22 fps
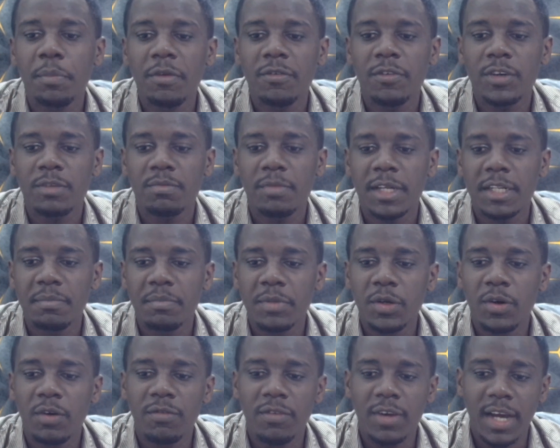pivot might
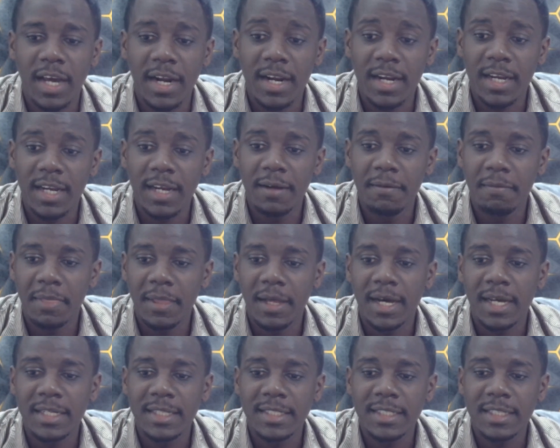be of Gallagher
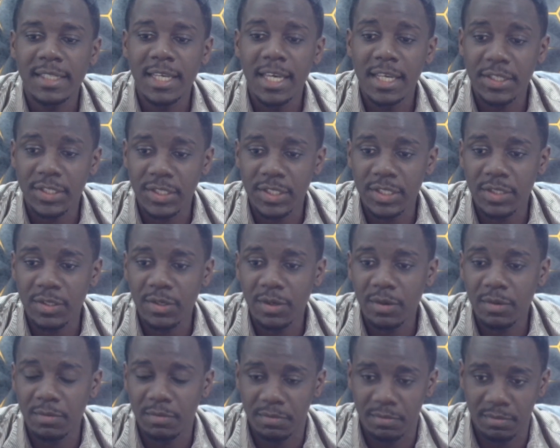and
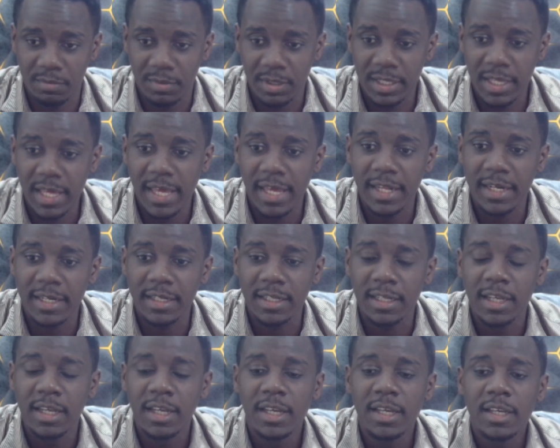Caicedo,
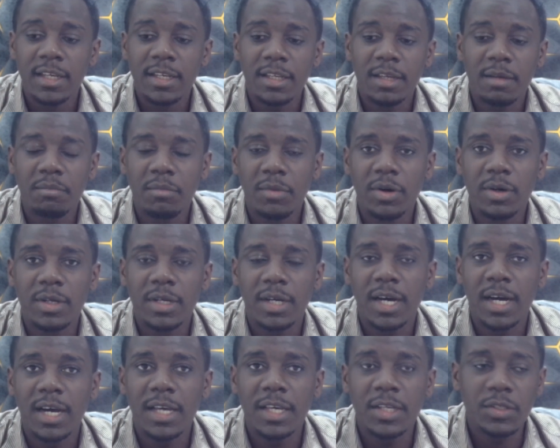then
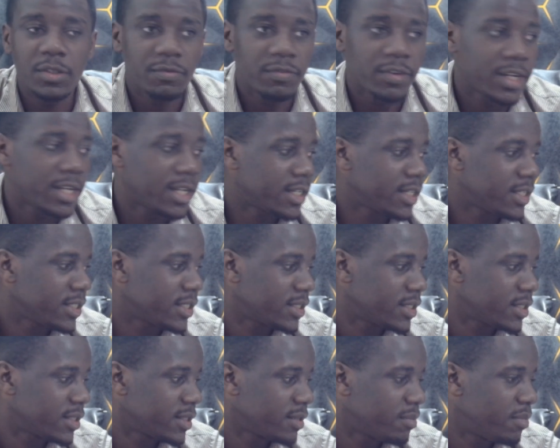Enzo
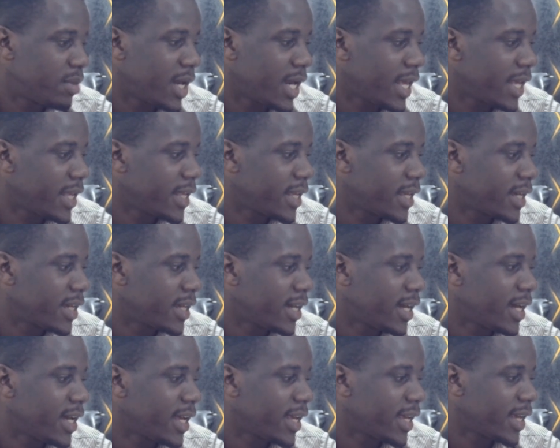Fernandez playing
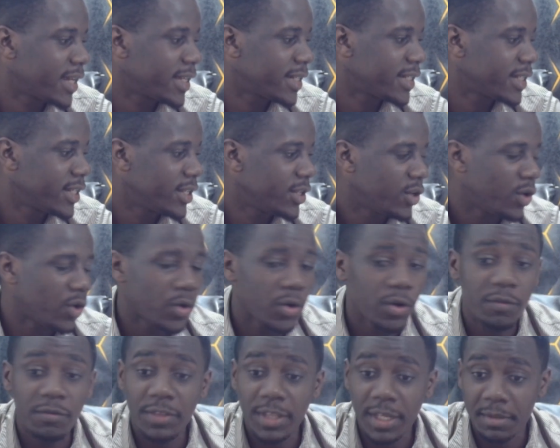ahead
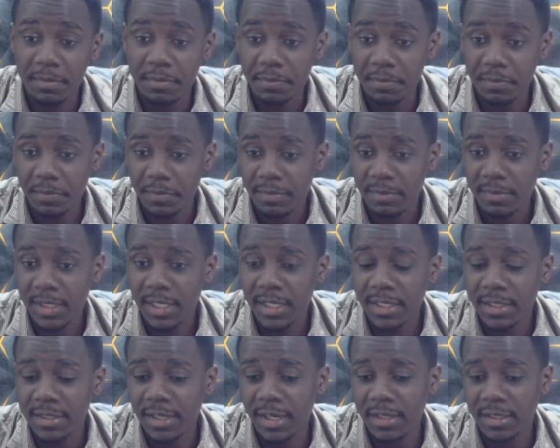of them.
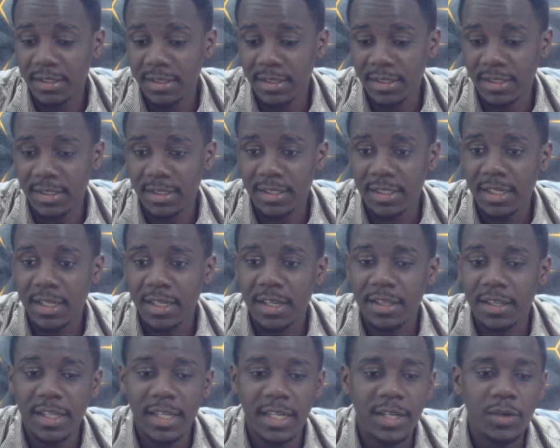That is it.
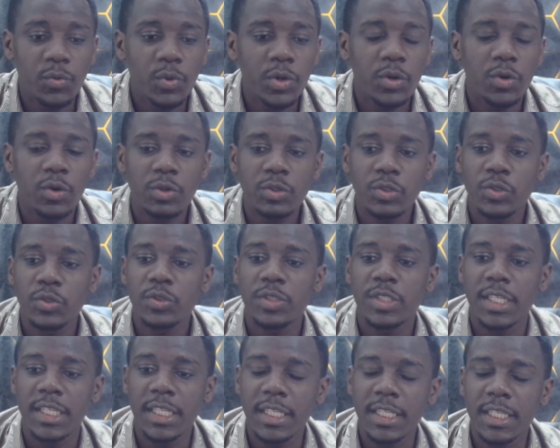Then we go to
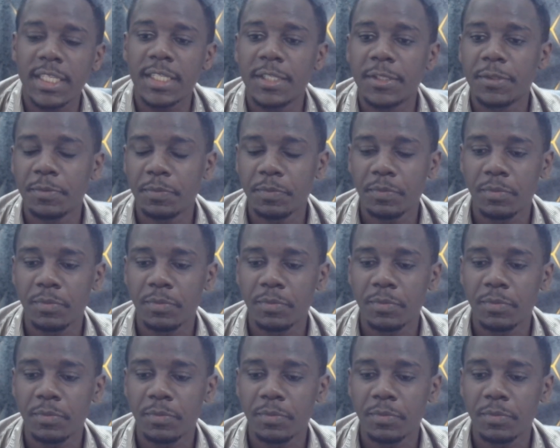the